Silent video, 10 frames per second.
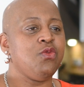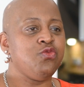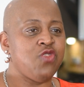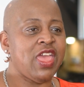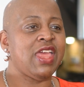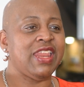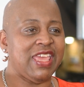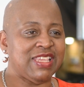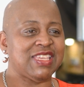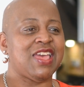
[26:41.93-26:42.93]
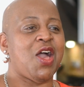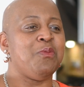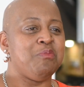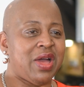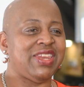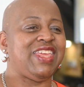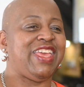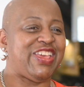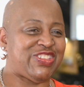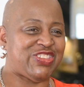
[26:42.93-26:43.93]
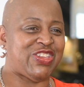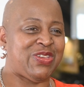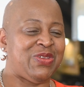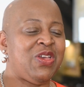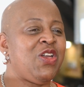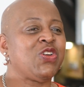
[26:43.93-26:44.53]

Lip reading: Rarely is it a money issue,